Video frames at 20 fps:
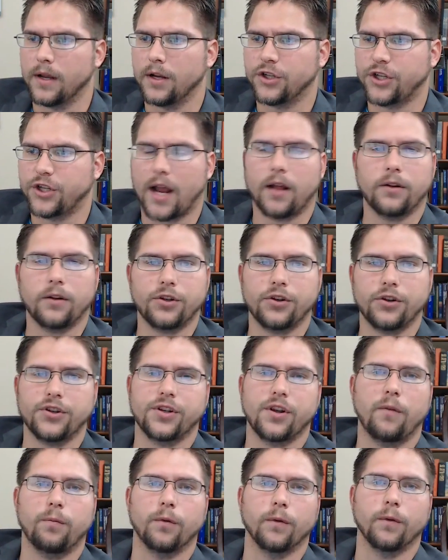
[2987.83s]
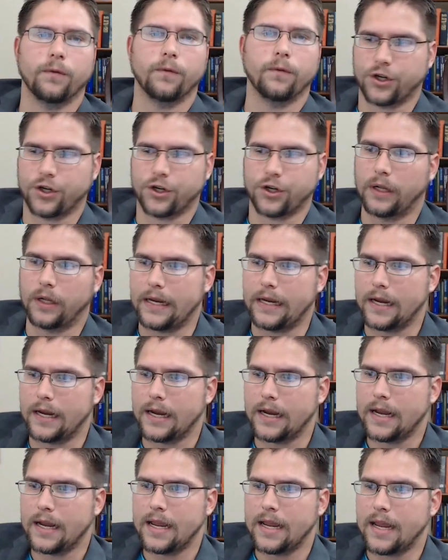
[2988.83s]
Challenge yourself professionally
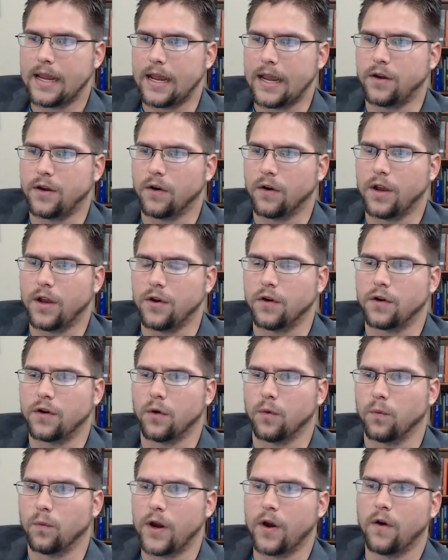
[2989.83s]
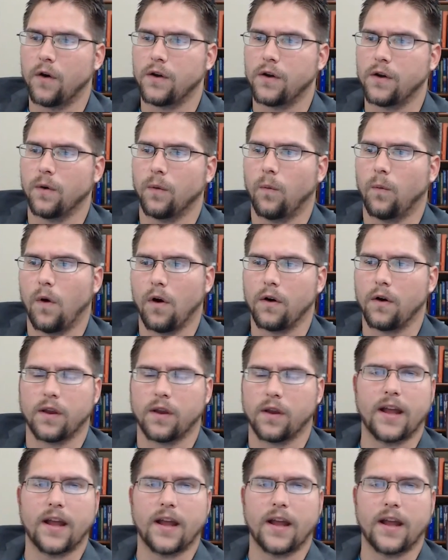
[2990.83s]
in your career, in your work.